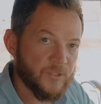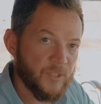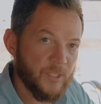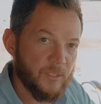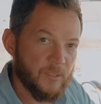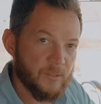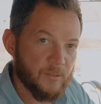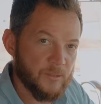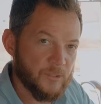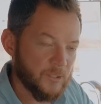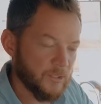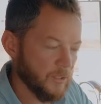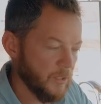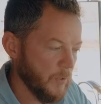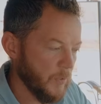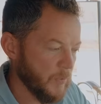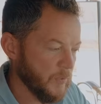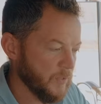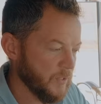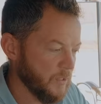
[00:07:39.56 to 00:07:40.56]
it, just
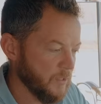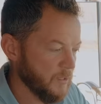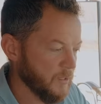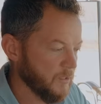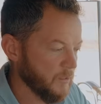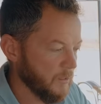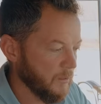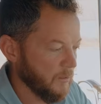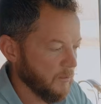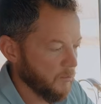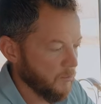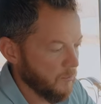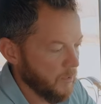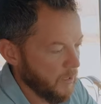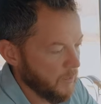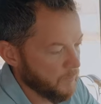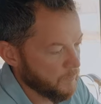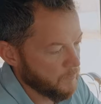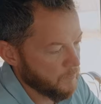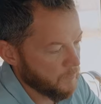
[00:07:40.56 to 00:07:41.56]
goes in just a little
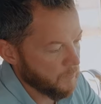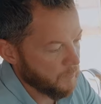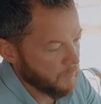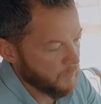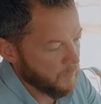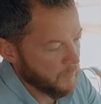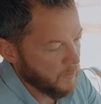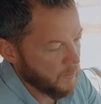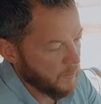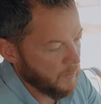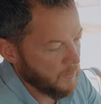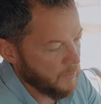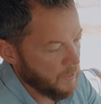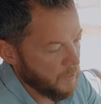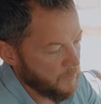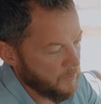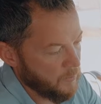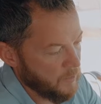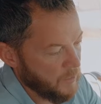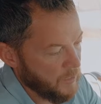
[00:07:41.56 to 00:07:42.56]
bit. And
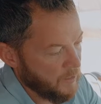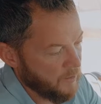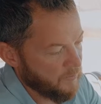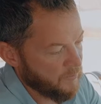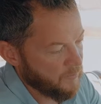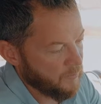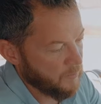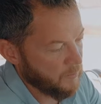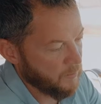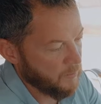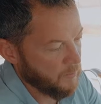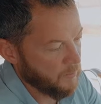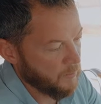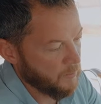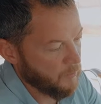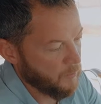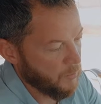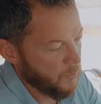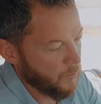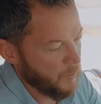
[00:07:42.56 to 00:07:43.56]
then we have
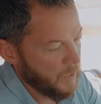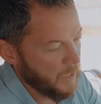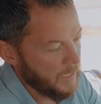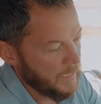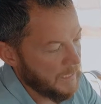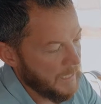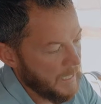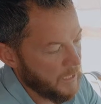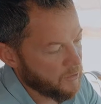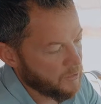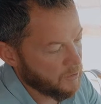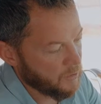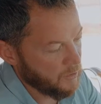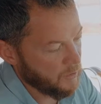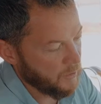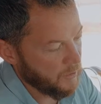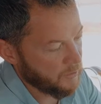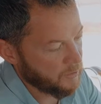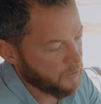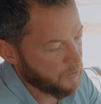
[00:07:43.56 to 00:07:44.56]
where we engage the
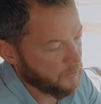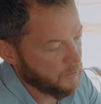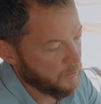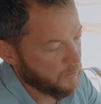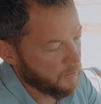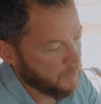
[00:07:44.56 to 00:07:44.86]
clutch.